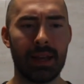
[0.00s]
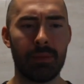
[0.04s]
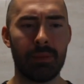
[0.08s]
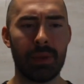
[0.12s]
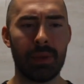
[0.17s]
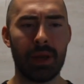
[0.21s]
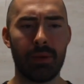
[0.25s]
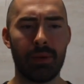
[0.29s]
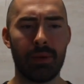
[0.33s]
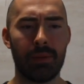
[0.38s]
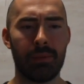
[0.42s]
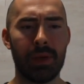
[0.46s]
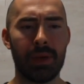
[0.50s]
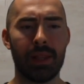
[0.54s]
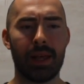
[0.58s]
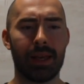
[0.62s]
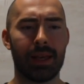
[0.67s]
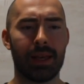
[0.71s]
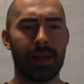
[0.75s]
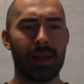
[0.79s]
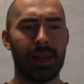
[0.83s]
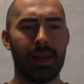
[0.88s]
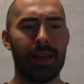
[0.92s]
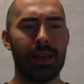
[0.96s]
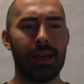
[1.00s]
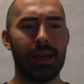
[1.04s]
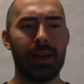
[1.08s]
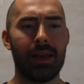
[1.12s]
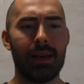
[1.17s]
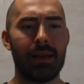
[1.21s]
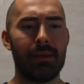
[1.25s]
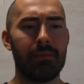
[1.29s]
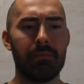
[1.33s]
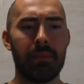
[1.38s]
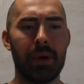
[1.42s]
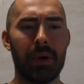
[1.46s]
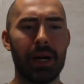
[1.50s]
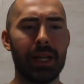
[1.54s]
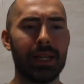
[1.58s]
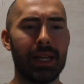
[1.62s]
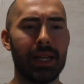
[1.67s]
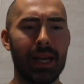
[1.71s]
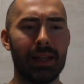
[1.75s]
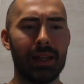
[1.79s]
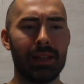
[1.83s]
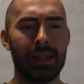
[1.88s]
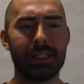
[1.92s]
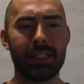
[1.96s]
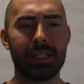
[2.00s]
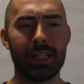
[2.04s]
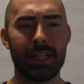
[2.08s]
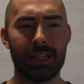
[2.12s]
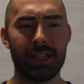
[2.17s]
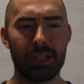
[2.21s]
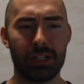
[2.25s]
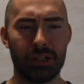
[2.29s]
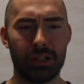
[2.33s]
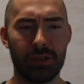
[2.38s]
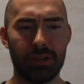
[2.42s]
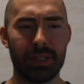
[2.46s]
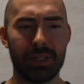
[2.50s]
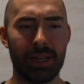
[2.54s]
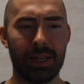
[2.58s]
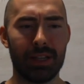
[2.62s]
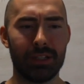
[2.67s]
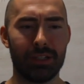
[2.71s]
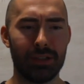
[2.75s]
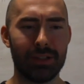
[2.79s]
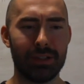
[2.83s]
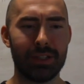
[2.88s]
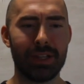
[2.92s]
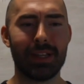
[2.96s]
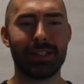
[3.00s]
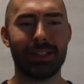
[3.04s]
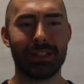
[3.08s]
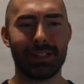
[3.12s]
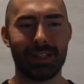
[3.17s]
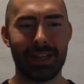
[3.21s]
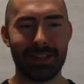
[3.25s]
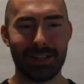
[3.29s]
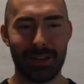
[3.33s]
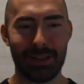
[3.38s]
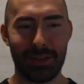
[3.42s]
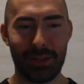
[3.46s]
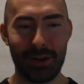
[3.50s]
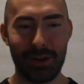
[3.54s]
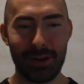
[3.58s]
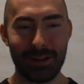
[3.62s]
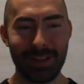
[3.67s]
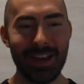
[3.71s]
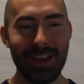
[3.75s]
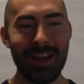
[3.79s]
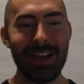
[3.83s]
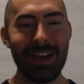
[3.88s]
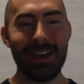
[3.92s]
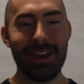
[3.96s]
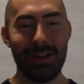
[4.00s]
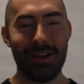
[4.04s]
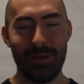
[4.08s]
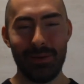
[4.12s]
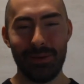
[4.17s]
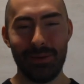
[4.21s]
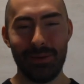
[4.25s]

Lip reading: And I mean, it would be like Monday, let's change it to Tuesday, and then Tuesday, let's change it to